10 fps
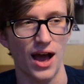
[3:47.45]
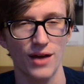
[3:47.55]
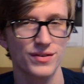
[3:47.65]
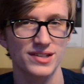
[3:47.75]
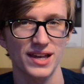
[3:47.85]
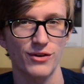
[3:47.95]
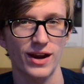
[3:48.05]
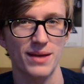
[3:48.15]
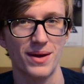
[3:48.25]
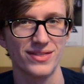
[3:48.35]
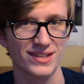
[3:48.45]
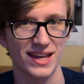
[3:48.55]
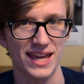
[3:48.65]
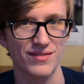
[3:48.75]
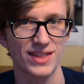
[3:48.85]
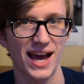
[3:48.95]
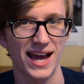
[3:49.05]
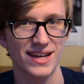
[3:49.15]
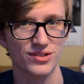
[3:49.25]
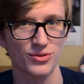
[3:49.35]
Obviously, I recommend this. I gave it the
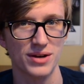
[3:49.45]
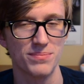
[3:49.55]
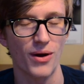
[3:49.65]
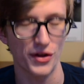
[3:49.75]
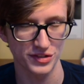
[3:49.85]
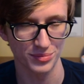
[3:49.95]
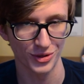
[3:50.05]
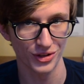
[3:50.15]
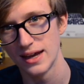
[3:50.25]
highest grade possible.